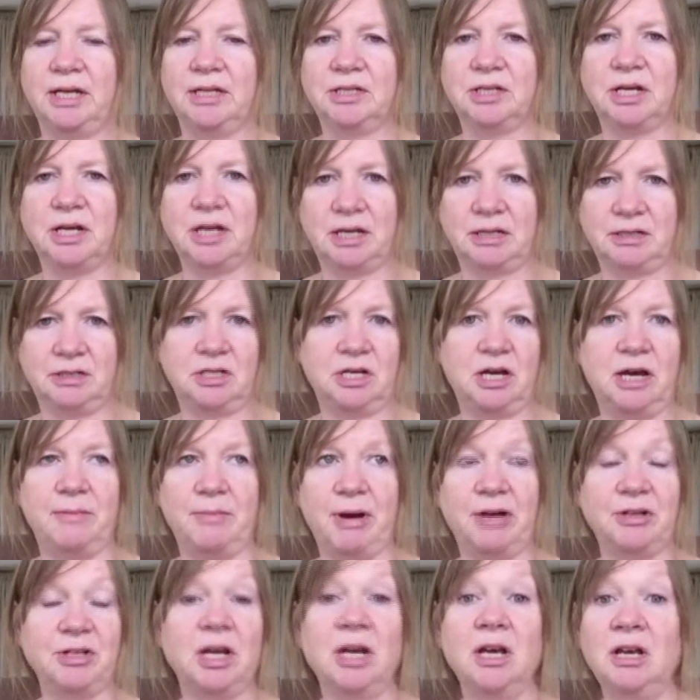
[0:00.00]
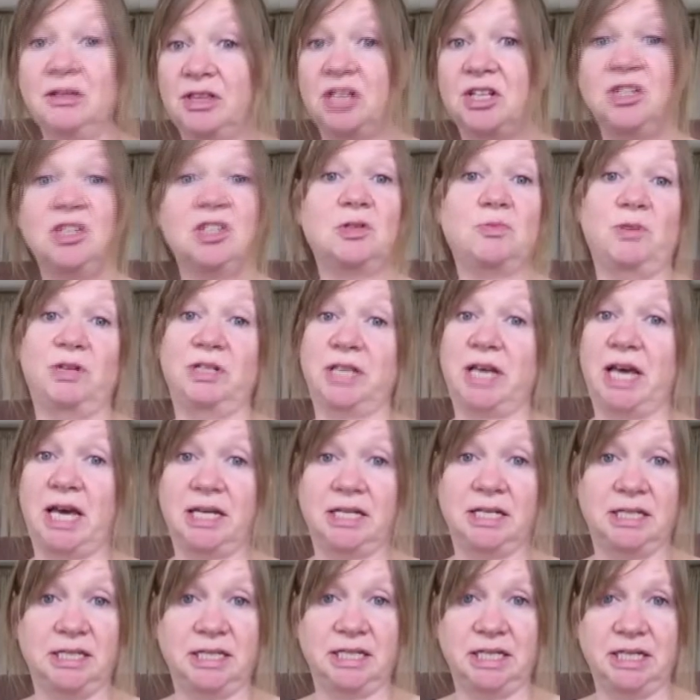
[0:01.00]
and get time out. They just went
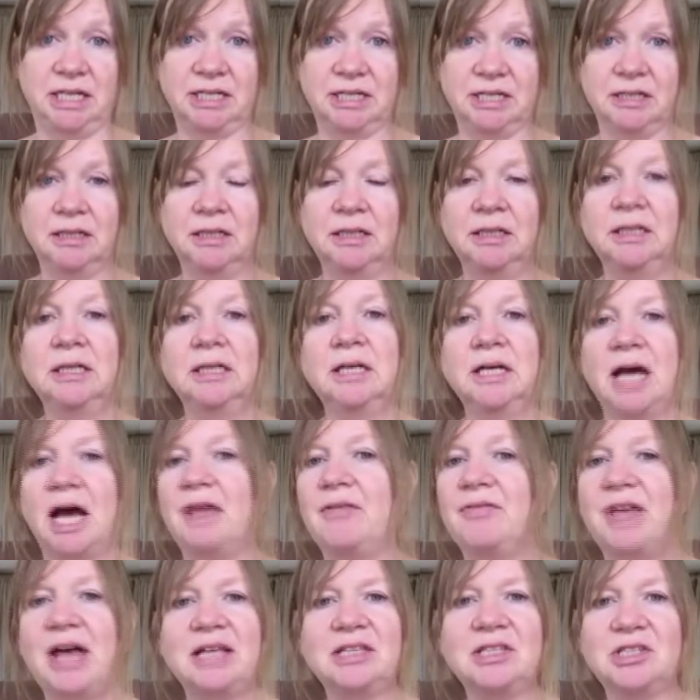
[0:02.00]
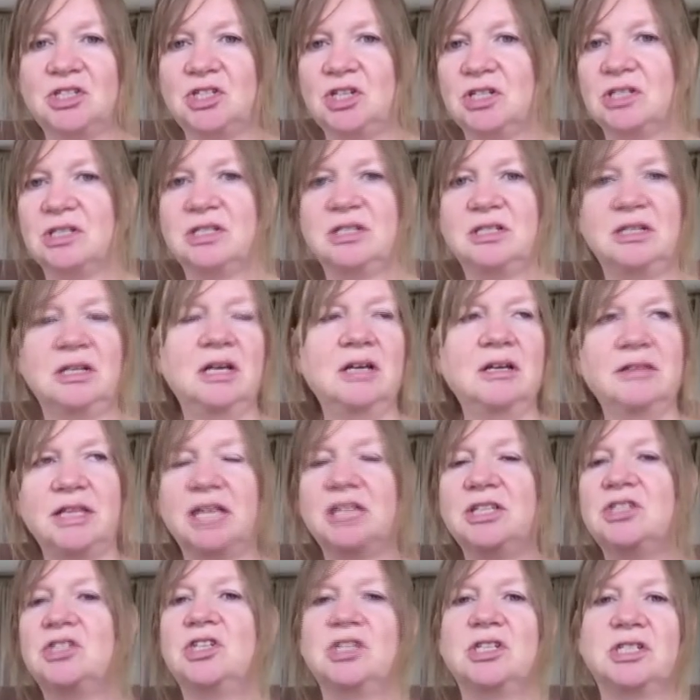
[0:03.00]
ahead and did it. And that's just
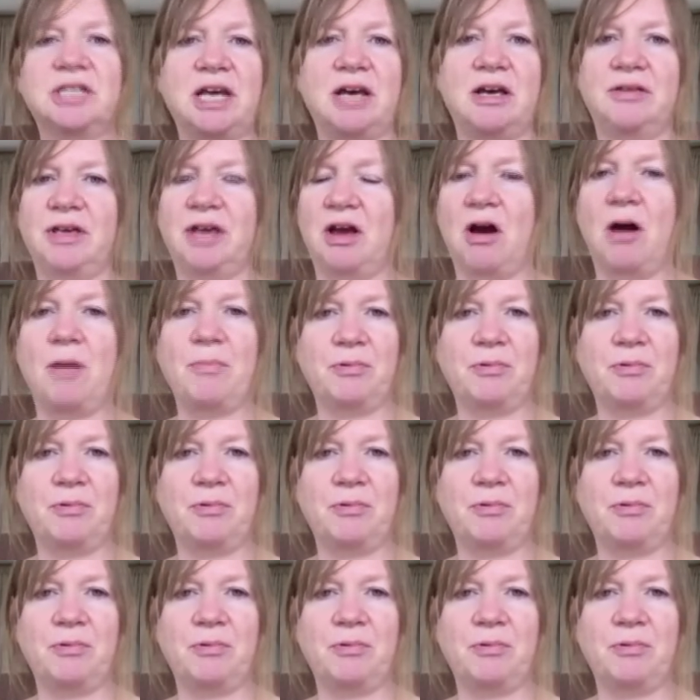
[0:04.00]
how they